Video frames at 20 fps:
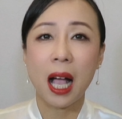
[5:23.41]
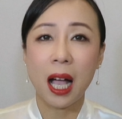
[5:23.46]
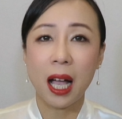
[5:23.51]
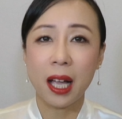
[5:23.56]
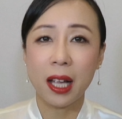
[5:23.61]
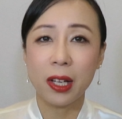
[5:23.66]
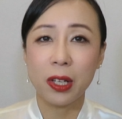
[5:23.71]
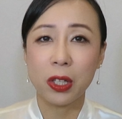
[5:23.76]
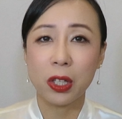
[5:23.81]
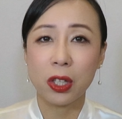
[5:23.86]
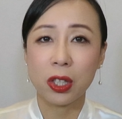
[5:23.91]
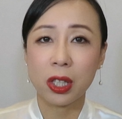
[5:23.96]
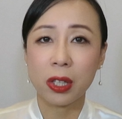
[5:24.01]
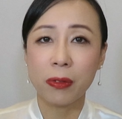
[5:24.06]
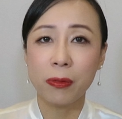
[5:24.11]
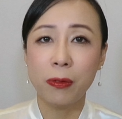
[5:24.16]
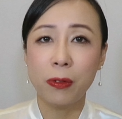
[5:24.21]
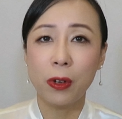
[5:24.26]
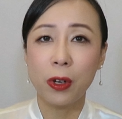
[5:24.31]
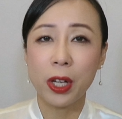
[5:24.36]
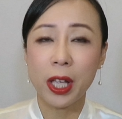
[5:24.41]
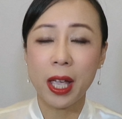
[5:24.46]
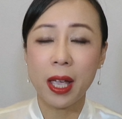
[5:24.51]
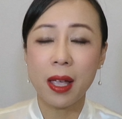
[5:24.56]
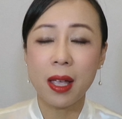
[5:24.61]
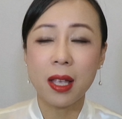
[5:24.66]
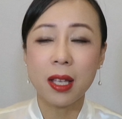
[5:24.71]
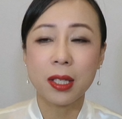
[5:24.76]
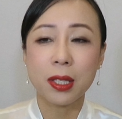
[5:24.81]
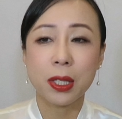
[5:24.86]
I look for
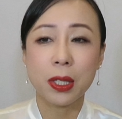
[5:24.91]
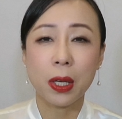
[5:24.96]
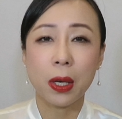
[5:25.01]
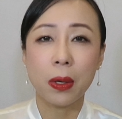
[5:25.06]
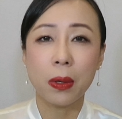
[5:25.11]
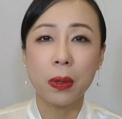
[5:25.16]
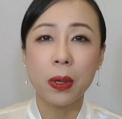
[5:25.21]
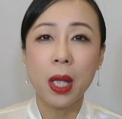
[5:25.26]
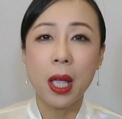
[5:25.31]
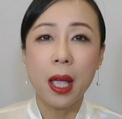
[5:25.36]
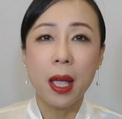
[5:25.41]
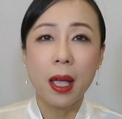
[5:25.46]
it. So